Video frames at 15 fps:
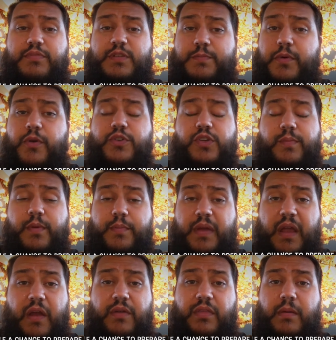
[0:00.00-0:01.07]
spiritually
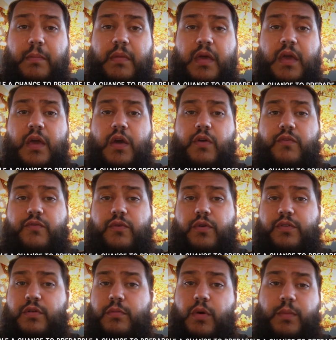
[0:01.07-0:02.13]
prepare them
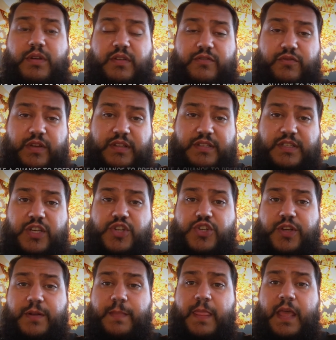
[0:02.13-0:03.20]
for their moment of
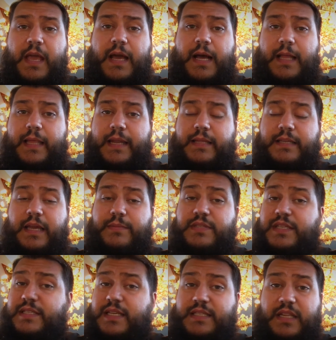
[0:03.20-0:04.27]
transition. A lot of times
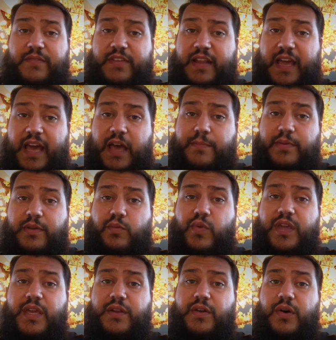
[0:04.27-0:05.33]
this doesn't even happen.
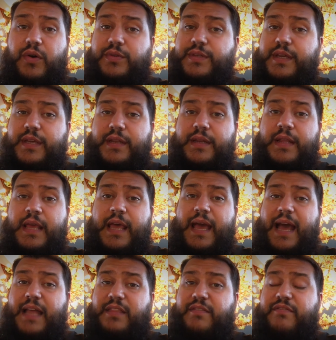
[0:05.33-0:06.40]
We get called in
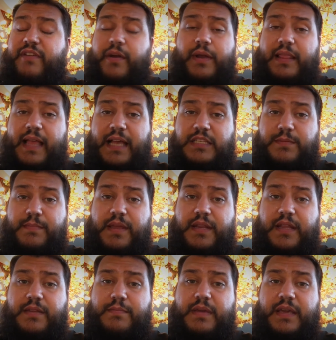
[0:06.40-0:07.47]
at the very last
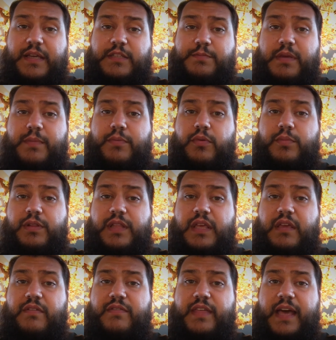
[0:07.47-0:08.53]
minute because people
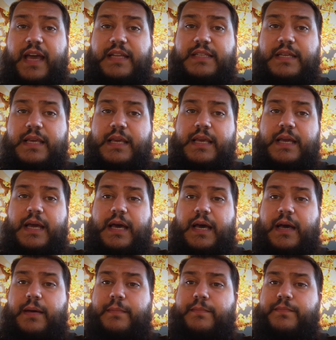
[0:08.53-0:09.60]
believe that,
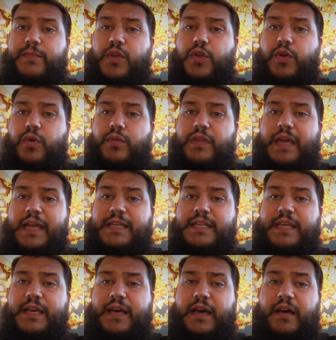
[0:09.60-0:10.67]
the
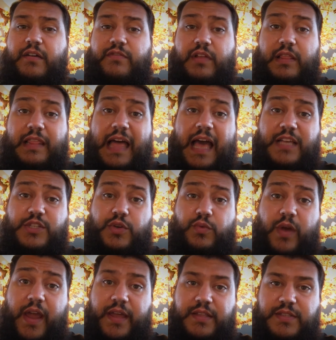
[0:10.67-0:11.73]
idea of last
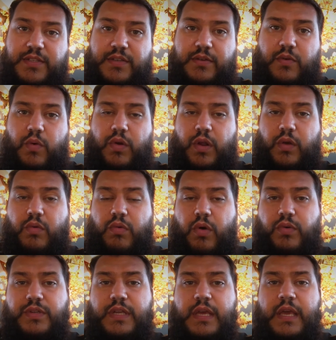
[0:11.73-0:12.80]
rites, quote unquote,